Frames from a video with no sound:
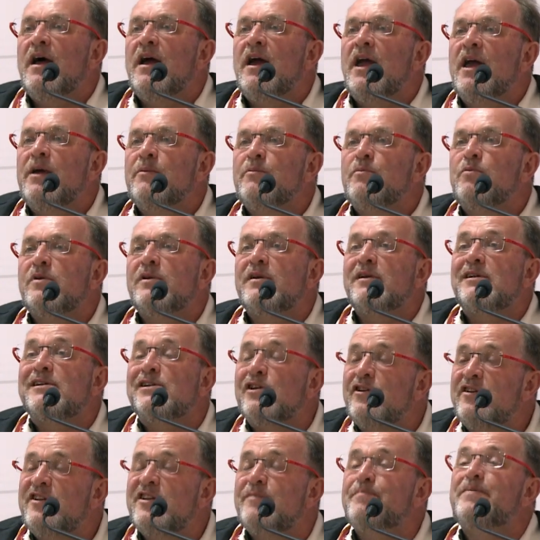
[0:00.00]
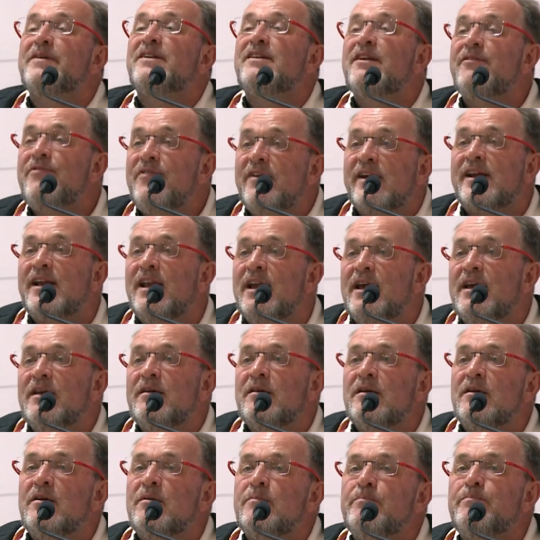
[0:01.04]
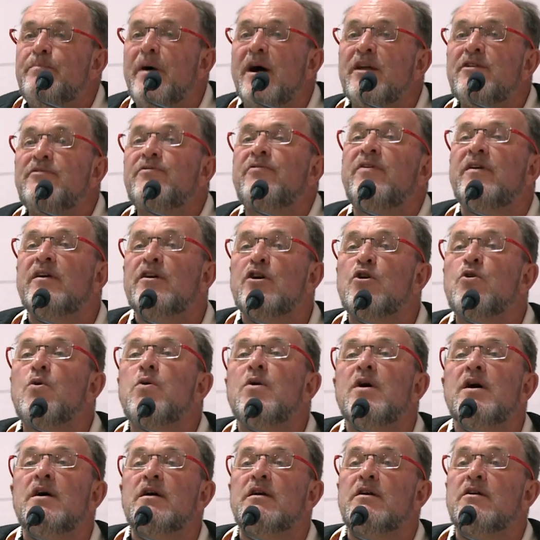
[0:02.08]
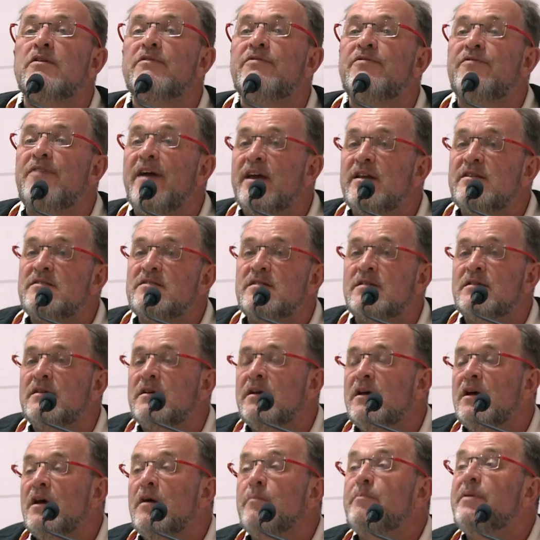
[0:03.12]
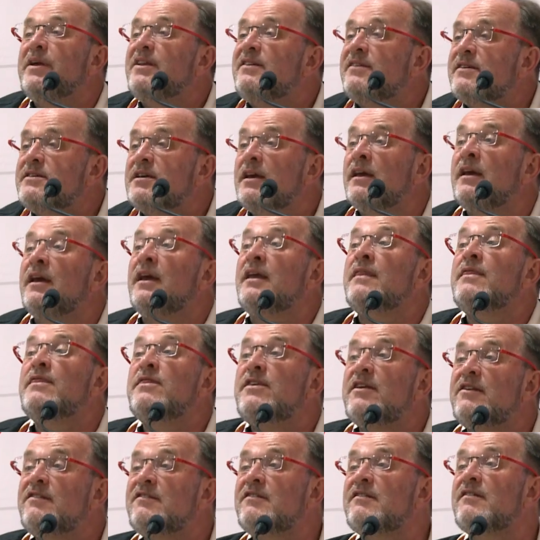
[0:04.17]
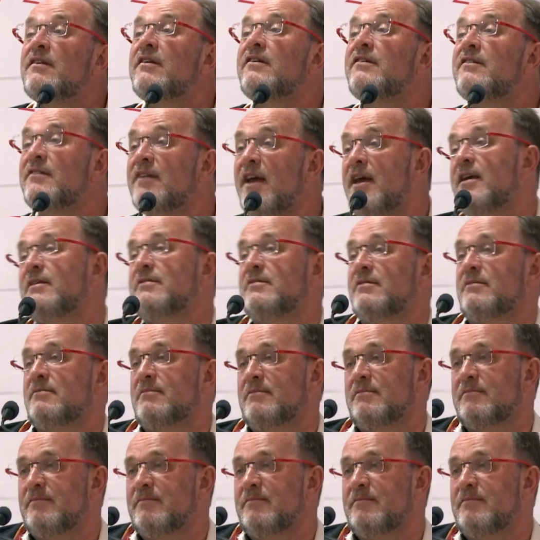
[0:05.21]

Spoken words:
it should specifically, but for a quirk of fate, be sitting in this state.